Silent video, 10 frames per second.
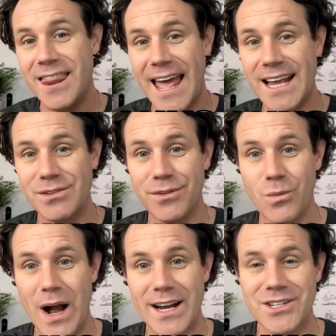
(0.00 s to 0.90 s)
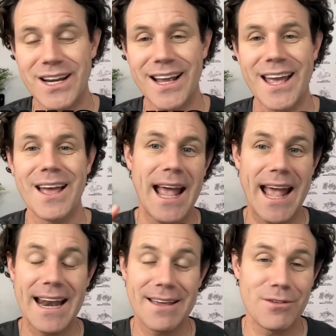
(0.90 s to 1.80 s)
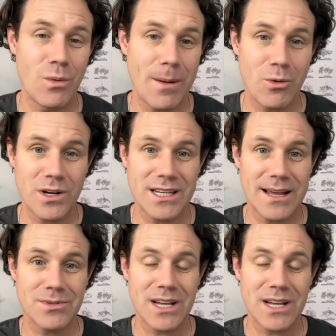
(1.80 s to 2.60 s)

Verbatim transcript: Thanks for watching. And if you want more tips